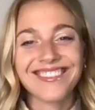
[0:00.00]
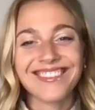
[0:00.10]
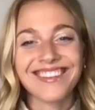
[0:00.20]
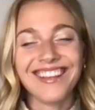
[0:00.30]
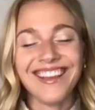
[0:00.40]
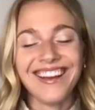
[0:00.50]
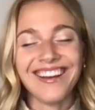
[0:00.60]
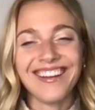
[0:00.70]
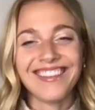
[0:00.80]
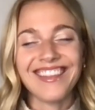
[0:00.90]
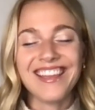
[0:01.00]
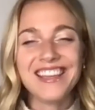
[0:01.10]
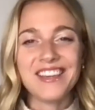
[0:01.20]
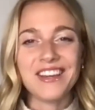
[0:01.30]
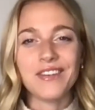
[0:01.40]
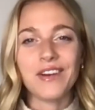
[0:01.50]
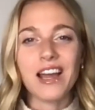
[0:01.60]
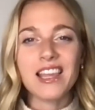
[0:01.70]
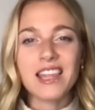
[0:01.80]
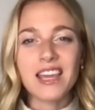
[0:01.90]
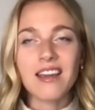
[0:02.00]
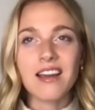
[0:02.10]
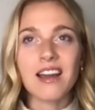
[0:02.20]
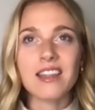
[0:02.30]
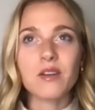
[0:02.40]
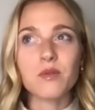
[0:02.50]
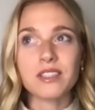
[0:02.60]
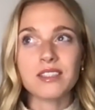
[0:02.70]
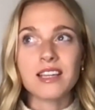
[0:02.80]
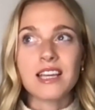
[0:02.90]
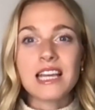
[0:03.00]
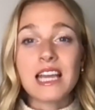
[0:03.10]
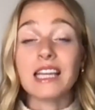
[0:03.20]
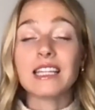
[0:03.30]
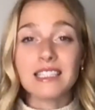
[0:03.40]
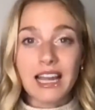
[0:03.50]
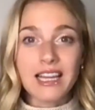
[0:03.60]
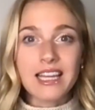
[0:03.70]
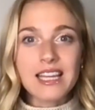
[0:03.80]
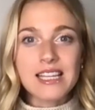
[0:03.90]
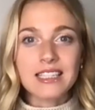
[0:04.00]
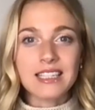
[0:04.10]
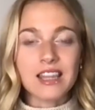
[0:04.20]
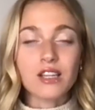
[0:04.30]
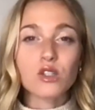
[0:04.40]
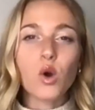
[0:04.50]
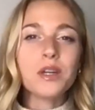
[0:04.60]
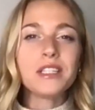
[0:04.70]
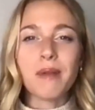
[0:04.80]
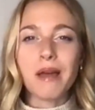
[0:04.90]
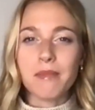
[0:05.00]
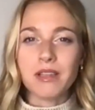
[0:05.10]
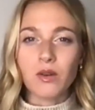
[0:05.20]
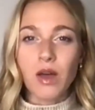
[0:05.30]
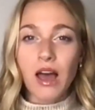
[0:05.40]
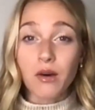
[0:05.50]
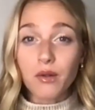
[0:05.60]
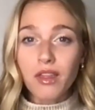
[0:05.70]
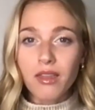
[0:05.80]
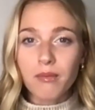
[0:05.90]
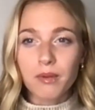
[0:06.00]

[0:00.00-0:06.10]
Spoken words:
Yeah, thank you. I think what's exciting is that there's always been mental health, but